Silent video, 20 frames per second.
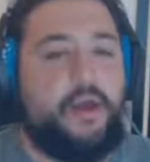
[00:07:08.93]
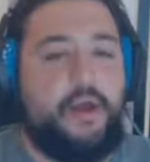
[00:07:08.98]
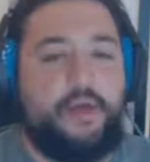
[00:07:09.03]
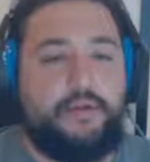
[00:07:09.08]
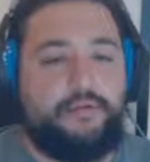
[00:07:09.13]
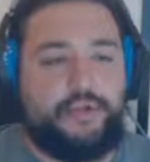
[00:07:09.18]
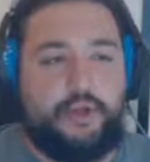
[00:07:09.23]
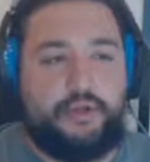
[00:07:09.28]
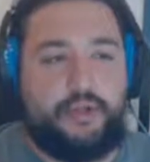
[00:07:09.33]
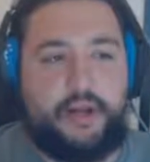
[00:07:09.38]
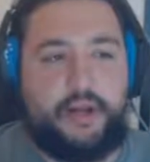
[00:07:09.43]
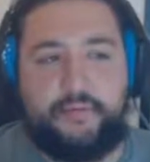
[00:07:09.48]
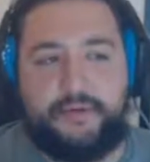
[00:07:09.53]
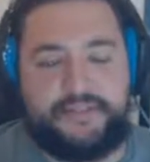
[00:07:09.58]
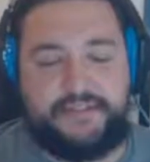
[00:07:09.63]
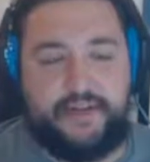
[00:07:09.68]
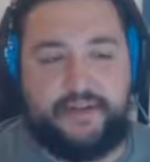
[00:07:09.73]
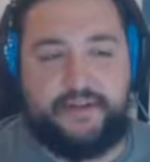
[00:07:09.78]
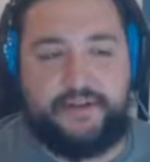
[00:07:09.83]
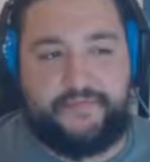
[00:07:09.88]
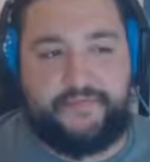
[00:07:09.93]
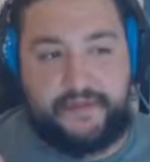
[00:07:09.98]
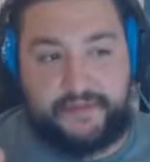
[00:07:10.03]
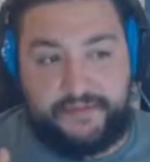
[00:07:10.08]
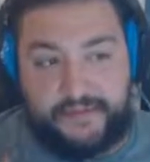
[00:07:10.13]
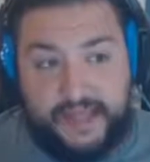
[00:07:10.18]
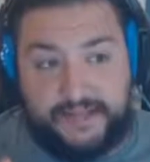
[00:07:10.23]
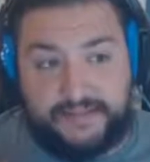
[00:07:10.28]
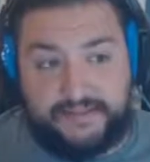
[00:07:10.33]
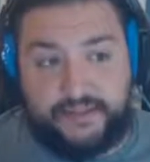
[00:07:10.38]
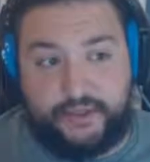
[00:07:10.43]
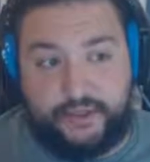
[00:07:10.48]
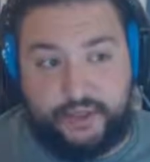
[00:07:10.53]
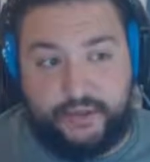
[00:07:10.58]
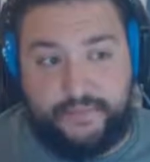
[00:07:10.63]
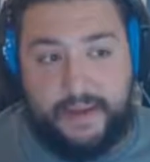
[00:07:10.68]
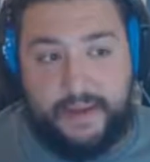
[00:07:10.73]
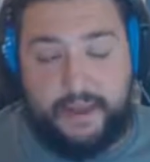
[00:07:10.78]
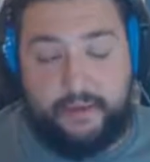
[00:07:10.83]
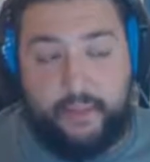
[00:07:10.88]
Don't let anyone tell you different. That's the
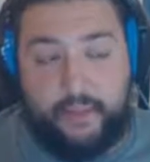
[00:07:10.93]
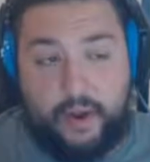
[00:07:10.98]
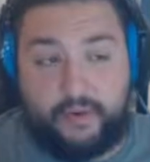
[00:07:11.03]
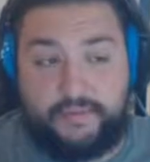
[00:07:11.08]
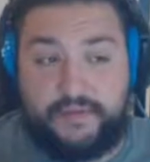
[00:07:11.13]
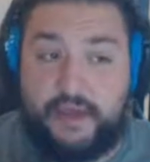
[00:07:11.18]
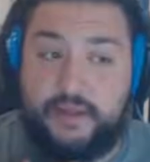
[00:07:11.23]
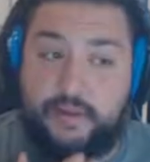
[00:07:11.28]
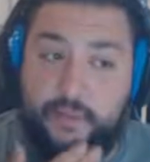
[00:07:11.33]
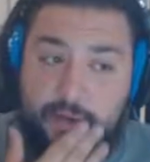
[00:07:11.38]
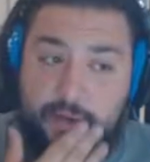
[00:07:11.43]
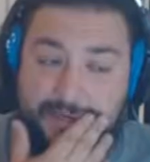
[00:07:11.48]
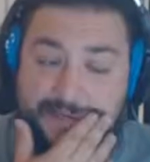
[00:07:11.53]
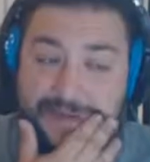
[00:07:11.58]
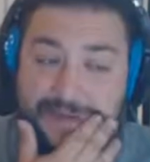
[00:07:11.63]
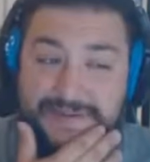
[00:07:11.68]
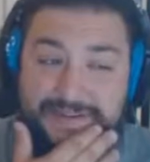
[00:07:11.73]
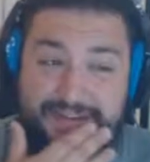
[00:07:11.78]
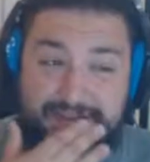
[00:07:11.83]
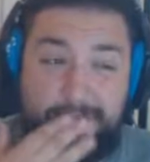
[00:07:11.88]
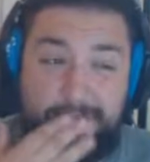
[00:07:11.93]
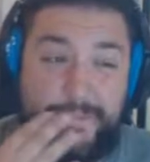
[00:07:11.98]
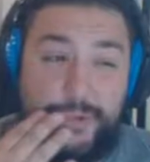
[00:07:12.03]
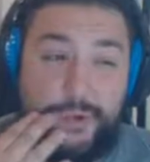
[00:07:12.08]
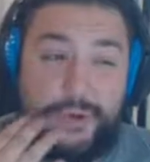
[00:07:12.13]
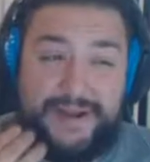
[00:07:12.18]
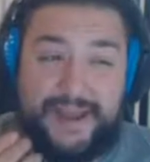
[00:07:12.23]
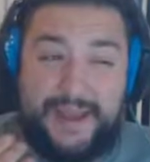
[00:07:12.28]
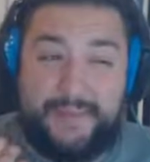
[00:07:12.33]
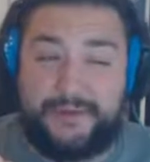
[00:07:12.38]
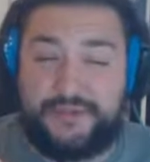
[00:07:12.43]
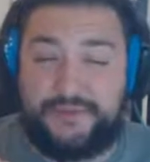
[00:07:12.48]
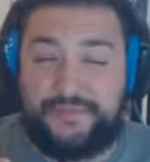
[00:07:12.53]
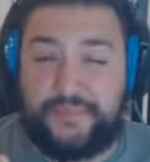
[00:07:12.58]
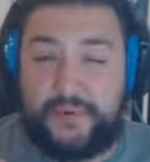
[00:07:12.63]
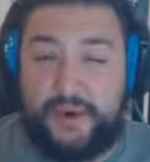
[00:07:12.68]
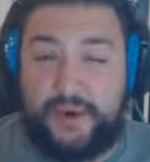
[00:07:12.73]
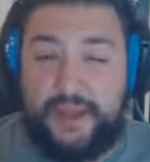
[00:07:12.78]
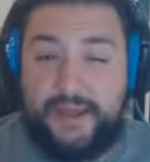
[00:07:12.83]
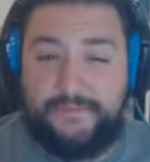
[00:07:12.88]
good Magmar. The other one can deal more damage
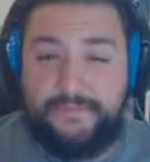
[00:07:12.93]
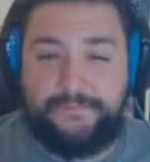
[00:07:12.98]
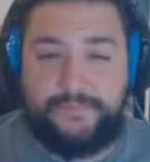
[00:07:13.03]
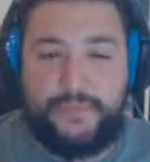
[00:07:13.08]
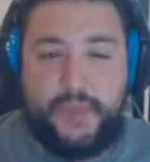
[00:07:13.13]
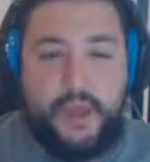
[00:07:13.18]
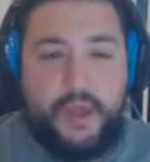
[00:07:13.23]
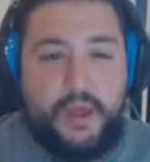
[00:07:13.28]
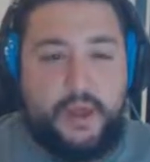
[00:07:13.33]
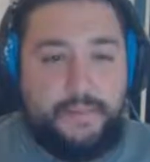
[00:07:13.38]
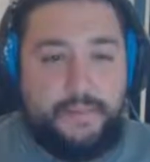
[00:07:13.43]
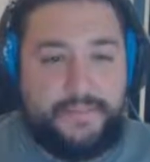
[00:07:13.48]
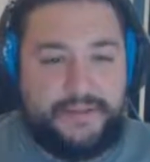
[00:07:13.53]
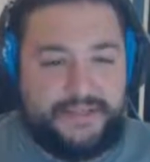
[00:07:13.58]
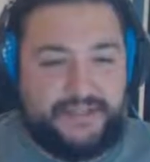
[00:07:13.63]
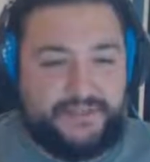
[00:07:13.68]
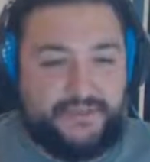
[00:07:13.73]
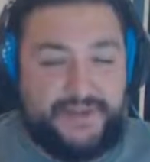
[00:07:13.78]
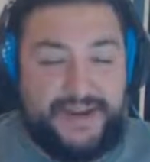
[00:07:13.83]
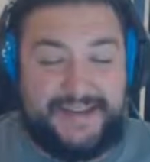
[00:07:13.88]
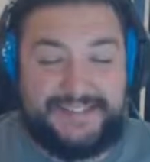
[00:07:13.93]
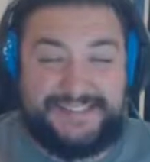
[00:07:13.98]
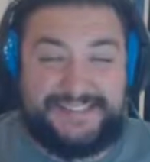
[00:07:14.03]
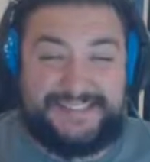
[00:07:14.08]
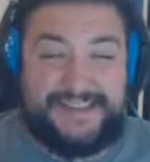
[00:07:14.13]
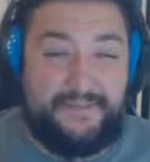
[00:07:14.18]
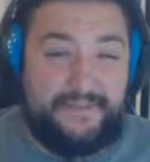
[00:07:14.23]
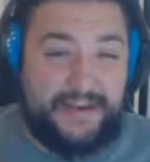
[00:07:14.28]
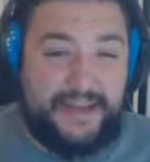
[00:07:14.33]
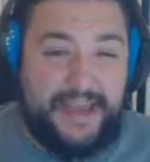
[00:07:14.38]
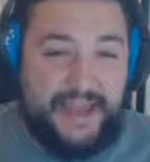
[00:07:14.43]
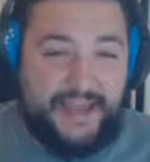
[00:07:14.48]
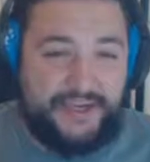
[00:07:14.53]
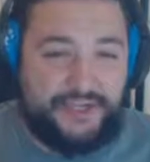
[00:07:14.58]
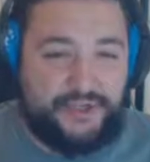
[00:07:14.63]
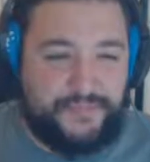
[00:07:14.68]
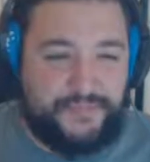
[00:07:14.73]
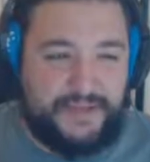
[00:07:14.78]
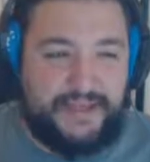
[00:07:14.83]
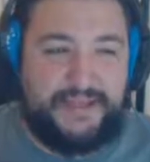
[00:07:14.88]
per hit, but this one has 70
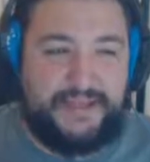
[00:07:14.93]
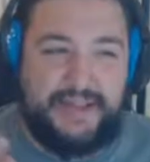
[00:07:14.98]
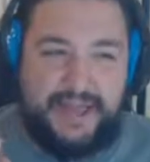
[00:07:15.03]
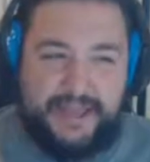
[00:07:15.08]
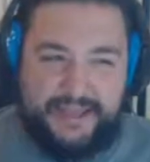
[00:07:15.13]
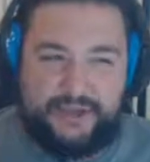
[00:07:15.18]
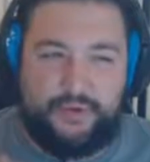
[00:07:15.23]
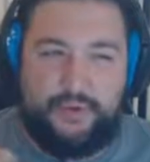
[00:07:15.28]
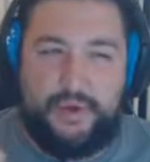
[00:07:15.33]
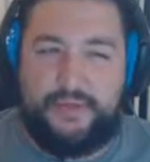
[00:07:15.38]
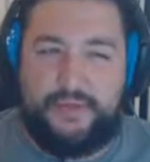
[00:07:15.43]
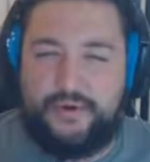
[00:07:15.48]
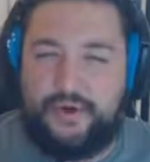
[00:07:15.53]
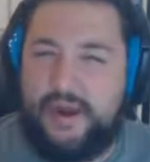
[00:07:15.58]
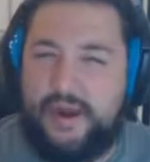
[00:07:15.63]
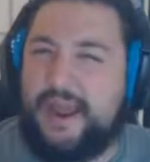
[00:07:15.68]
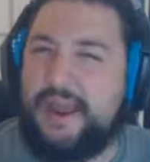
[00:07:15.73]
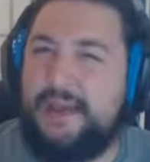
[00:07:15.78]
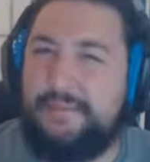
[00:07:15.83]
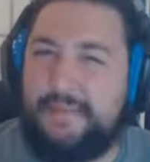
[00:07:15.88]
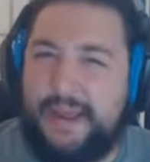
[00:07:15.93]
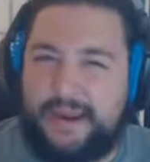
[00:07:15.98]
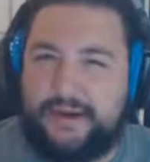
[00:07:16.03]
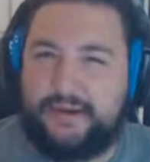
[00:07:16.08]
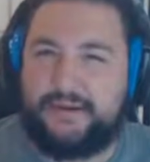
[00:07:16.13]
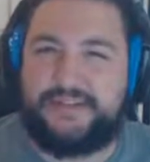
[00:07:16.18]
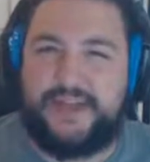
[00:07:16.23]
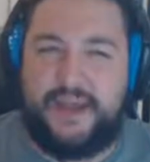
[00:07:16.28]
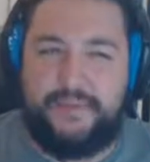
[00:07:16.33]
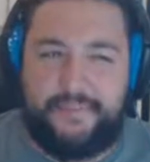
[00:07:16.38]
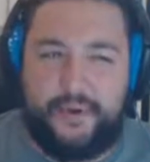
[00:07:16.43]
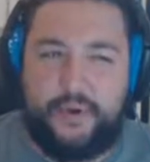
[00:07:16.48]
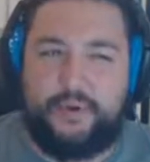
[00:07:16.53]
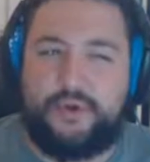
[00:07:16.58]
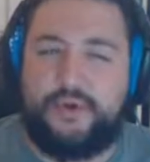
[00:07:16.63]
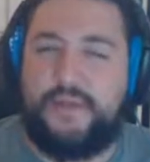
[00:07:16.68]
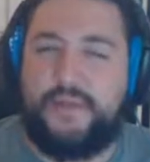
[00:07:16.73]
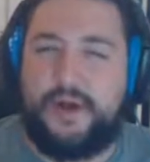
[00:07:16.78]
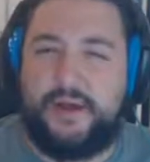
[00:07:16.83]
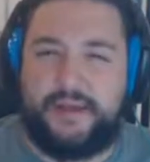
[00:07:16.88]
HP like your other Haymaker type
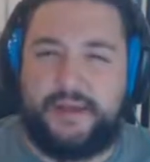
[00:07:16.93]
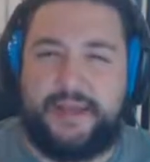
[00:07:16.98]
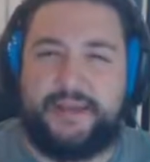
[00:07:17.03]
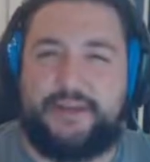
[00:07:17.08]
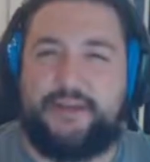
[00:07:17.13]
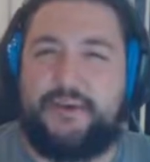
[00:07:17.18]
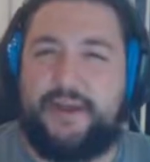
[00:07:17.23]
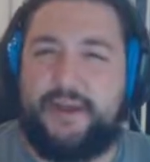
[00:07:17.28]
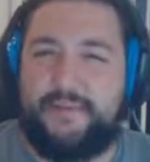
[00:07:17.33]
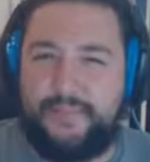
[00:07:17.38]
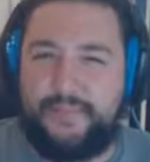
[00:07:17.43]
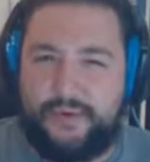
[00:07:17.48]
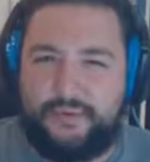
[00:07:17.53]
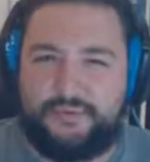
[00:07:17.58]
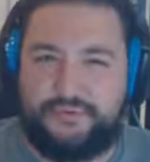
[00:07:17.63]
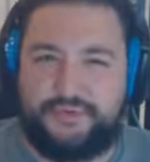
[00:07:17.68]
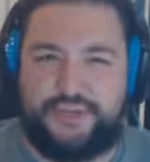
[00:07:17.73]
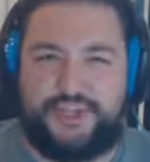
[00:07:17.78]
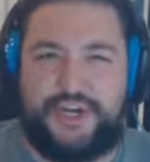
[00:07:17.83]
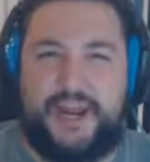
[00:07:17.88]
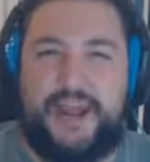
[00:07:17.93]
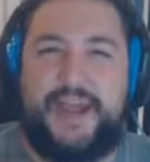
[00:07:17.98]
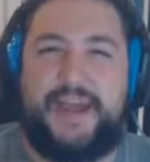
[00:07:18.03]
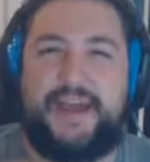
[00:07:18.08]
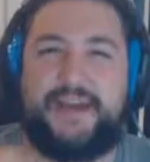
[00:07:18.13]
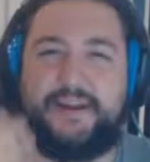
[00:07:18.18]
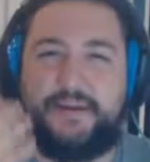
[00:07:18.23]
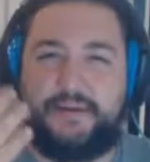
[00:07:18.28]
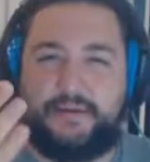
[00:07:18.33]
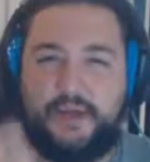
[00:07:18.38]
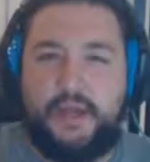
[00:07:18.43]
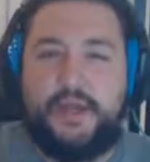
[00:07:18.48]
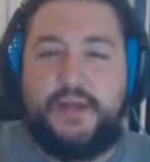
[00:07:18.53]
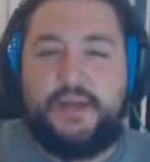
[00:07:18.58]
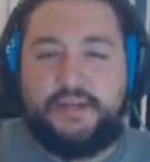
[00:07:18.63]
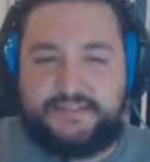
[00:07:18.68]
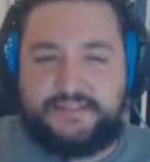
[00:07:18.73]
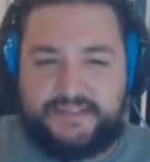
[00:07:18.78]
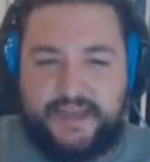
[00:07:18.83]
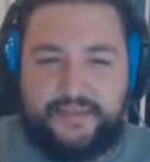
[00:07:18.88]
Pokemon, like your Hitmonchan and
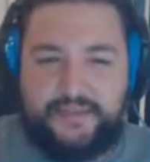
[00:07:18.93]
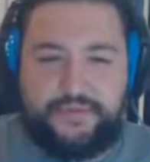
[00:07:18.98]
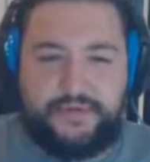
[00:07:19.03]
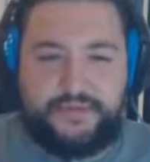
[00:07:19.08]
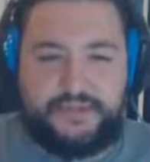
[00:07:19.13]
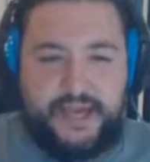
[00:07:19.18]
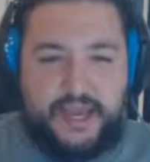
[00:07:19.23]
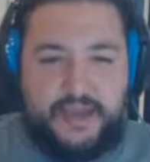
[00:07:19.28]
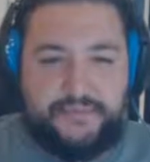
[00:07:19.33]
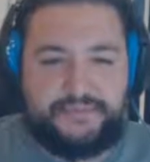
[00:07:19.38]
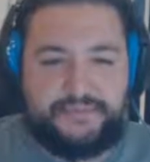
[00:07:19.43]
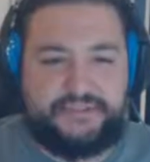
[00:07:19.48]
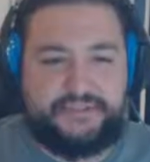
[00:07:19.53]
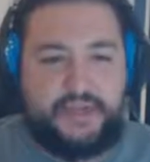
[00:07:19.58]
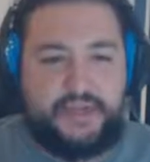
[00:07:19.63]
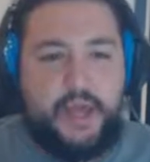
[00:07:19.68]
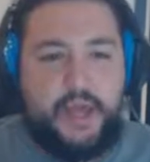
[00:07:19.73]
Scyther types.